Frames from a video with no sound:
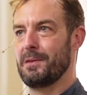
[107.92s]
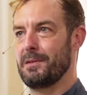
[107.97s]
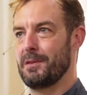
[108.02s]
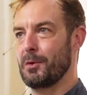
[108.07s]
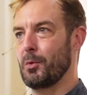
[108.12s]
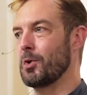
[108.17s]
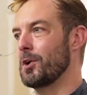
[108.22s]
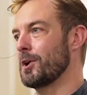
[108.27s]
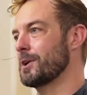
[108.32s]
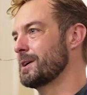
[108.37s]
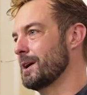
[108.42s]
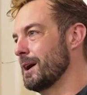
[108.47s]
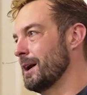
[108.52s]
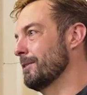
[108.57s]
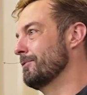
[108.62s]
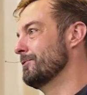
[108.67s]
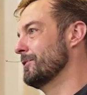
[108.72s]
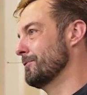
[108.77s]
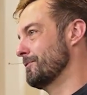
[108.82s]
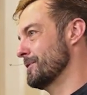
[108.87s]
the work
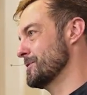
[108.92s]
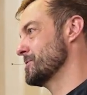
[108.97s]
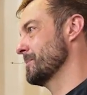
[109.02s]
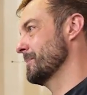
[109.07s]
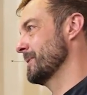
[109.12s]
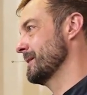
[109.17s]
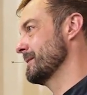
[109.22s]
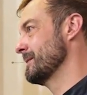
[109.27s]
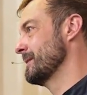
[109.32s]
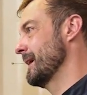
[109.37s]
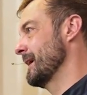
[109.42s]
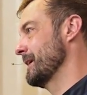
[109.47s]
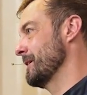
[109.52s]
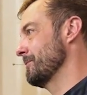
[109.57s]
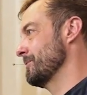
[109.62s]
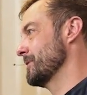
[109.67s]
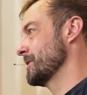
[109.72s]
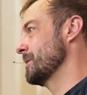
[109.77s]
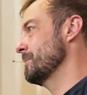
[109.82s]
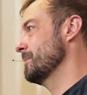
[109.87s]
of the fishermen and
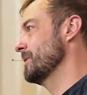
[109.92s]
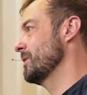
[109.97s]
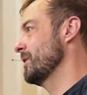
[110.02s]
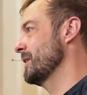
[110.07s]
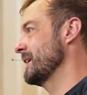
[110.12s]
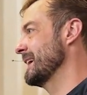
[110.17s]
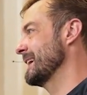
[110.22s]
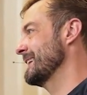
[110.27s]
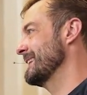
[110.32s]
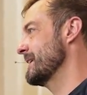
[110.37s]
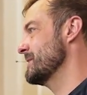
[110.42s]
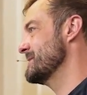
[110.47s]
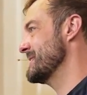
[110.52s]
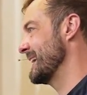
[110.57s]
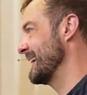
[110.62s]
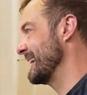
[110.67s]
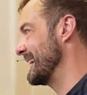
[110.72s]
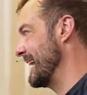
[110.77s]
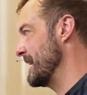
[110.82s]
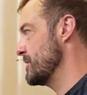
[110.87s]
of the community and their
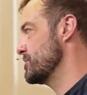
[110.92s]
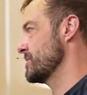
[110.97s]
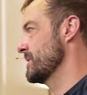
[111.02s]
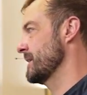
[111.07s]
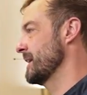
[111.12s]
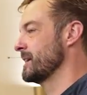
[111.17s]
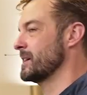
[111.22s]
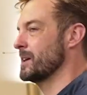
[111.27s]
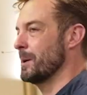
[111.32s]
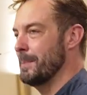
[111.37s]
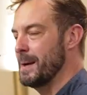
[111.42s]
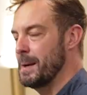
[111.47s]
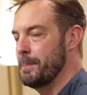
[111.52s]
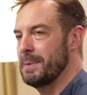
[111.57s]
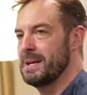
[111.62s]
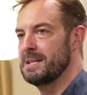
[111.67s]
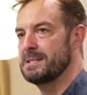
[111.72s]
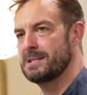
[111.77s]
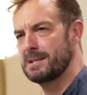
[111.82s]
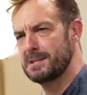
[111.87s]
dedication and
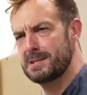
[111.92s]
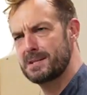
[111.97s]
commitment to